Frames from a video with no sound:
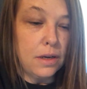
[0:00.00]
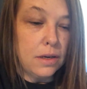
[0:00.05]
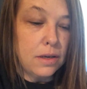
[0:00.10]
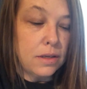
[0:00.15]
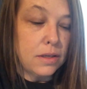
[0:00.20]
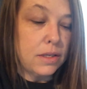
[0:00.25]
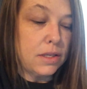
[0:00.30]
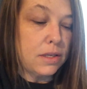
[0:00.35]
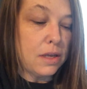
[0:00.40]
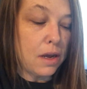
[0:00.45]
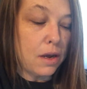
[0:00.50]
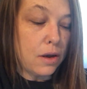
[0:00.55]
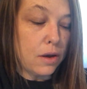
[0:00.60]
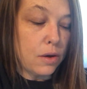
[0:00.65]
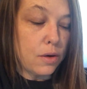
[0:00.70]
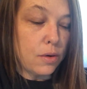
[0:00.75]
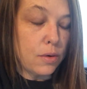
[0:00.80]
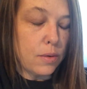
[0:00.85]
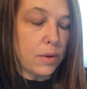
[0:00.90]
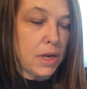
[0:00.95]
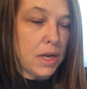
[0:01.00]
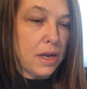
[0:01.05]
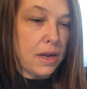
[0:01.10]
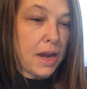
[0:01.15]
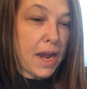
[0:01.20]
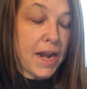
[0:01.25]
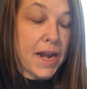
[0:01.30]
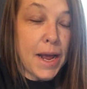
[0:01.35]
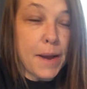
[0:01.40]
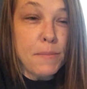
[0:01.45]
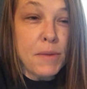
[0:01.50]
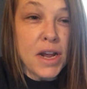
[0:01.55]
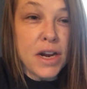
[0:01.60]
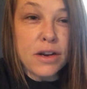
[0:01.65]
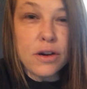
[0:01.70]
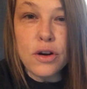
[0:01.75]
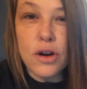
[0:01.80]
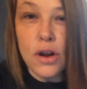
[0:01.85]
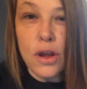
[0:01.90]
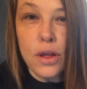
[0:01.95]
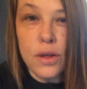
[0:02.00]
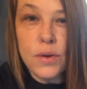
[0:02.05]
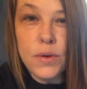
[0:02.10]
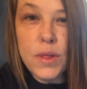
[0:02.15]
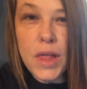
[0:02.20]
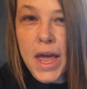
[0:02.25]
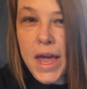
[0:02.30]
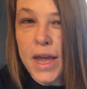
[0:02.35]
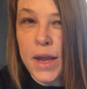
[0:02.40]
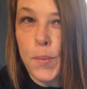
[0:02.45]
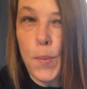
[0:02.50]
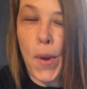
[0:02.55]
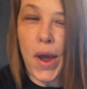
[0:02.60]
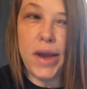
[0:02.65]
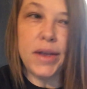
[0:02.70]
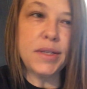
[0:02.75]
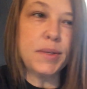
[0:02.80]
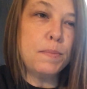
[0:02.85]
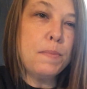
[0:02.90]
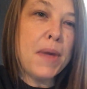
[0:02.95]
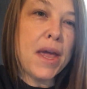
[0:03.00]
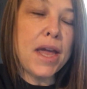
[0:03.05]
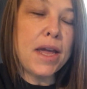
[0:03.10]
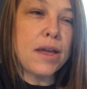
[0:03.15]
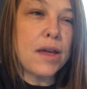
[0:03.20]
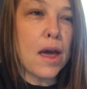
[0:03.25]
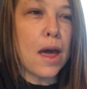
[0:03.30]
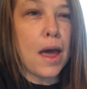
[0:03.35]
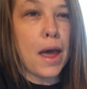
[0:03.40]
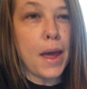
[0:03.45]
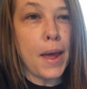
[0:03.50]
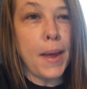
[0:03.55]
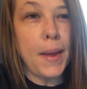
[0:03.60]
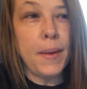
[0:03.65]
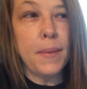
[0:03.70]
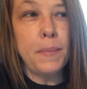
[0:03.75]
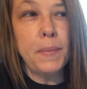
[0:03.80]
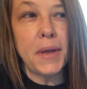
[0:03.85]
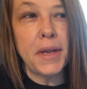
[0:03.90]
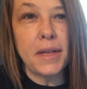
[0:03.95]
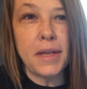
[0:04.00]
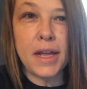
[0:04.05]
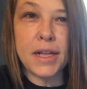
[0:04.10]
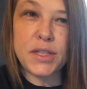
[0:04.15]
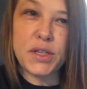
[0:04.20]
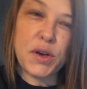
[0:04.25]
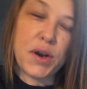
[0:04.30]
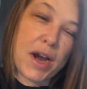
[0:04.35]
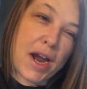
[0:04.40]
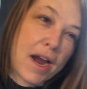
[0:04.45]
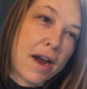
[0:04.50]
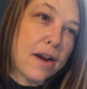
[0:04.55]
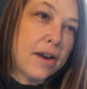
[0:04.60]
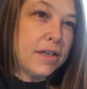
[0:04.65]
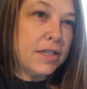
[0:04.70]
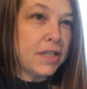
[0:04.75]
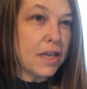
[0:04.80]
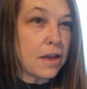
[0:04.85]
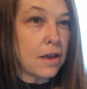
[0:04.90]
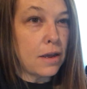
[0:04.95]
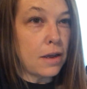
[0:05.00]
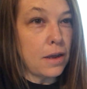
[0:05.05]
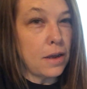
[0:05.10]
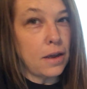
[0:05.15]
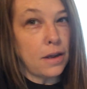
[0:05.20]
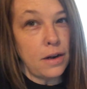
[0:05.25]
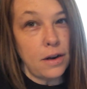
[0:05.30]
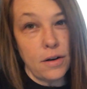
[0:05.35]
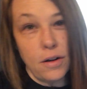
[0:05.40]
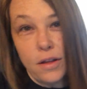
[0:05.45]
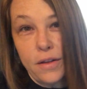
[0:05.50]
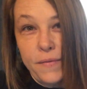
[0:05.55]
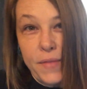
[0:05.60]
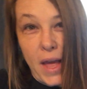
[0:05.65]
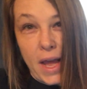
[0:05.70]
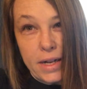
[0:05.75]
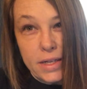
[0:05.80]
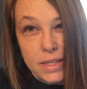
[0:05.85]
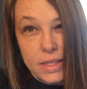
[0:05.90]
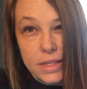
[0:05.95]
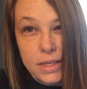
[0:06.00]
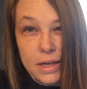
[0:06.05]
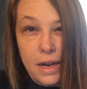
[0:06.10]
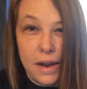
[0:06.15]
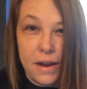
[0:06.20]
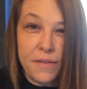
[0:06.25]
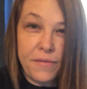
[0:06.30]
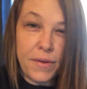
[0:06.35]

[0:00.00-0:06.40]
So and I'm not a girl who like buys makeup and gets her hair done and all of that stuff.